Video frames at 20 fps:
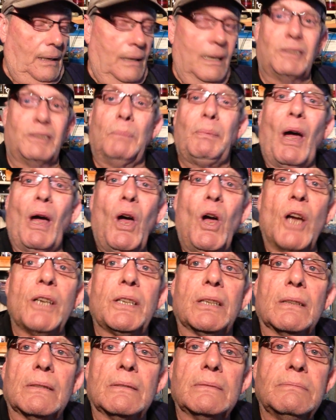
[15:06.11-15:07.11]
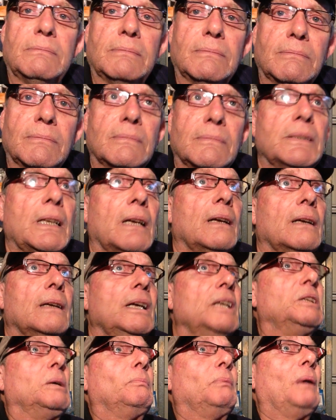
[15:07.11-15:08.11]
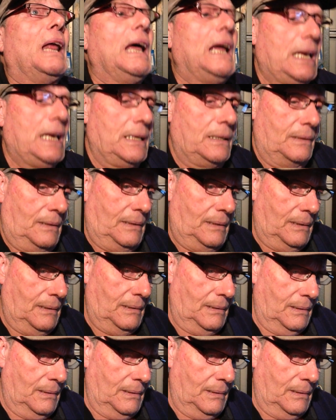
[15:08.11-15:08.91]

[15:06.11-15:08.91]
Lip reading: It's a bird. It's a plane.